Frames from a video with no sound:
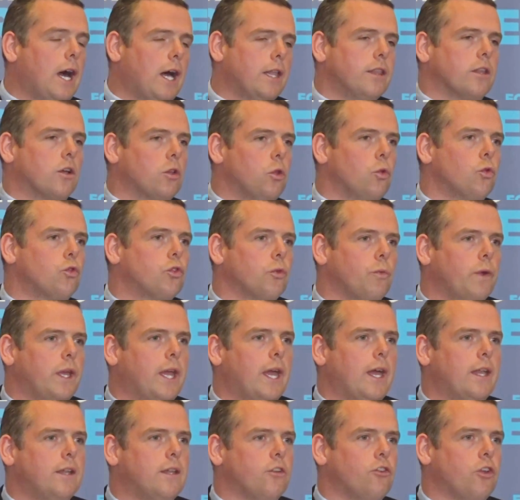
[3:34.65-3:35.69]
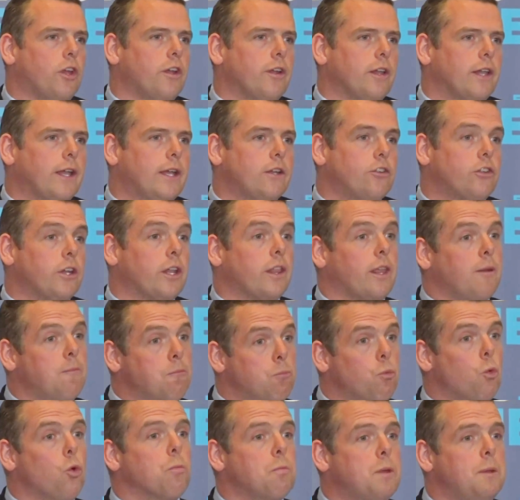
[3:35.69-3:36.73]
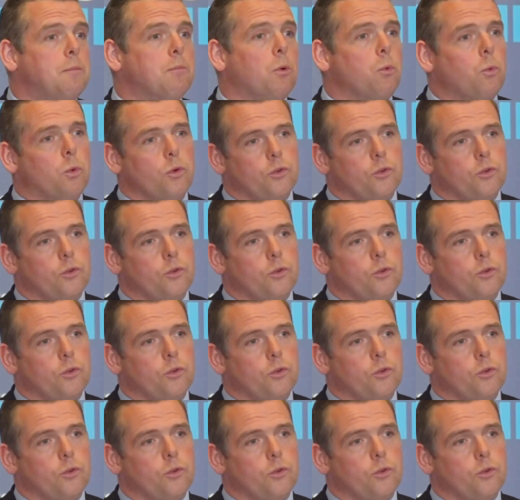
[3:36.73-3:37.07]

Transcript: And the closer we get to a general election, I think more people